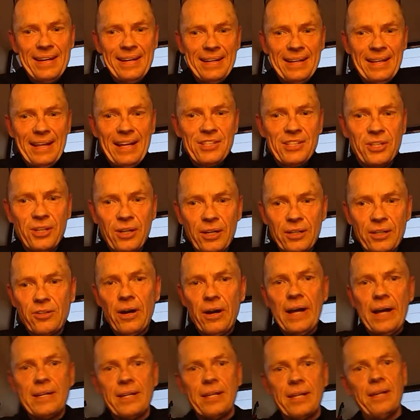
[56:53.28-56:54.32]
That's good.
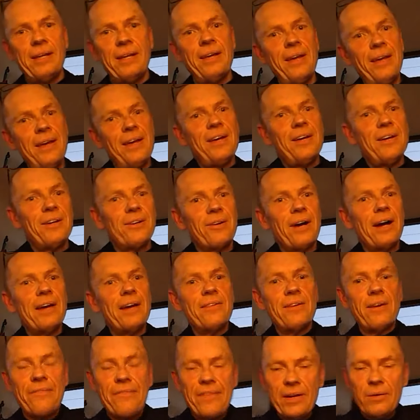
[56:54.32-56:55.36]
Great, great.
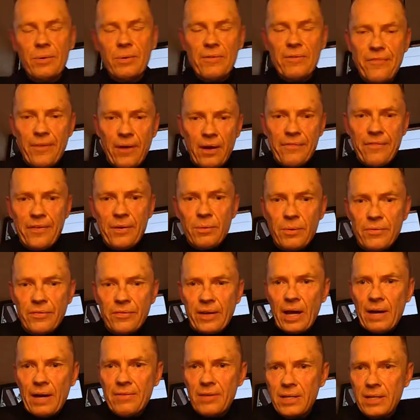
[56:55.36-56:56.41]
I think we've I think we've
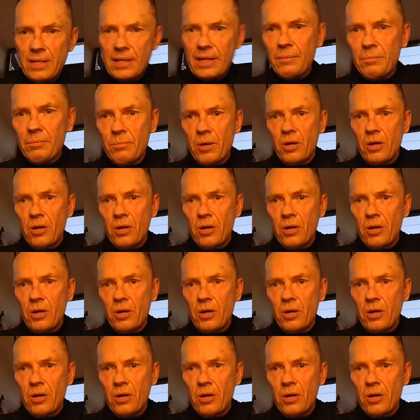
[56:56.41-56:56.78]
covered um,